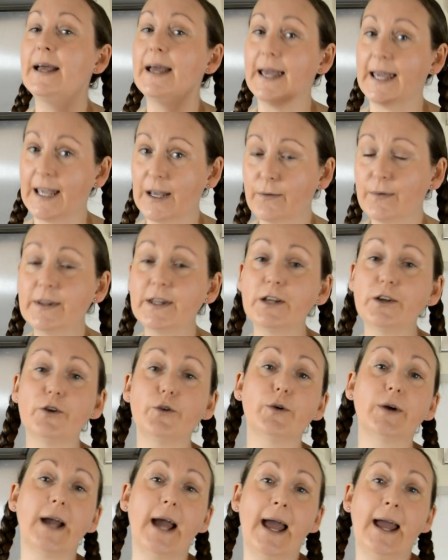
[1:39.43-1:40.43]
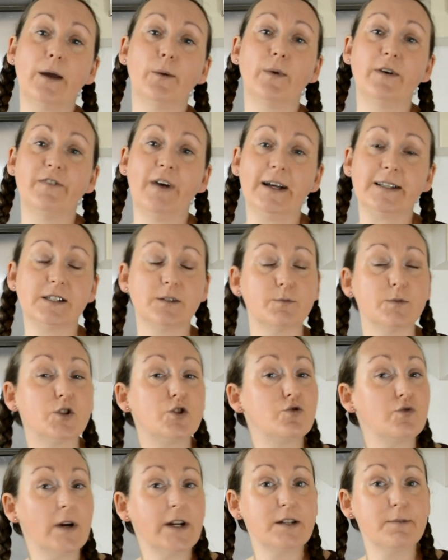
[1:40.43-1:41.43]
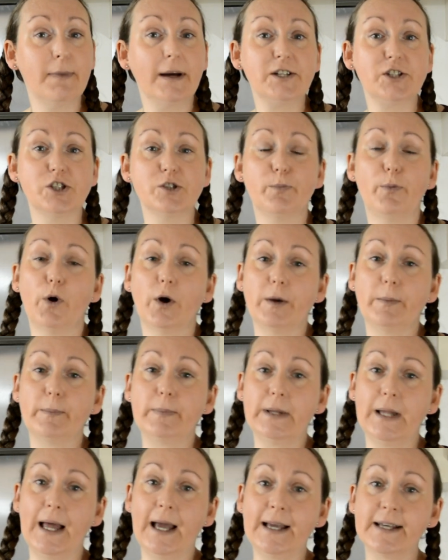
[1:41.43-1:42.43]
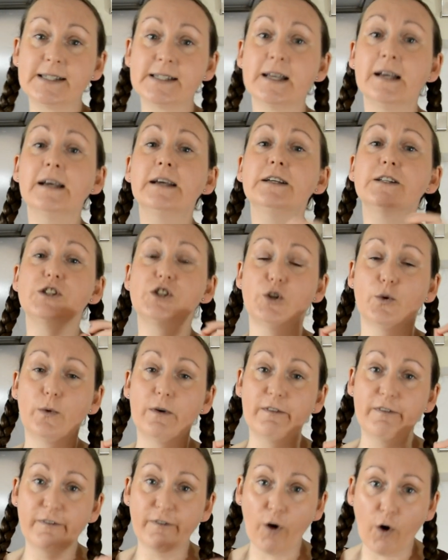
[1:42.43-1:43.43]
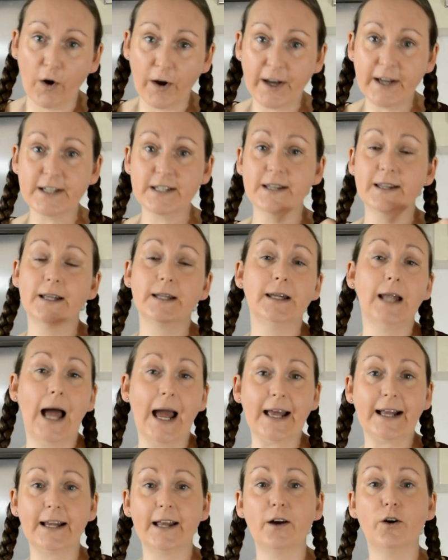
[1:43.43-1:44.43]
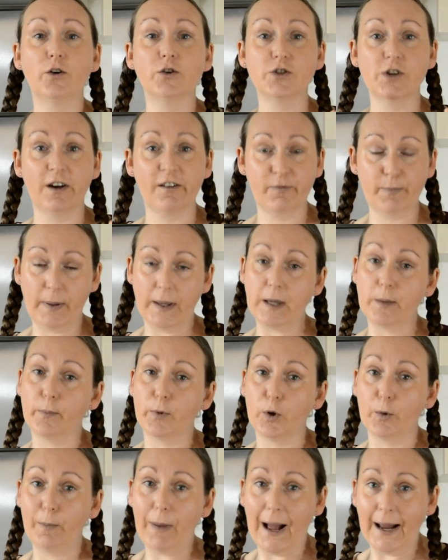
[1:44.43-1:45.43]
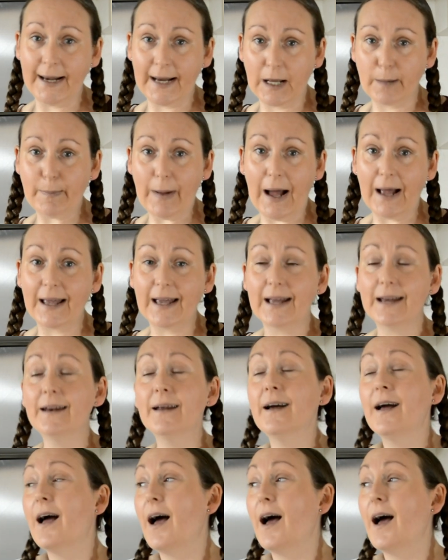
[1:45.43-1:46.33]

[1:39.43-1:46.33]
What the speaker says: Here in the UK, we've had some strict measures put in place to avoid the likelihood of people panic buying,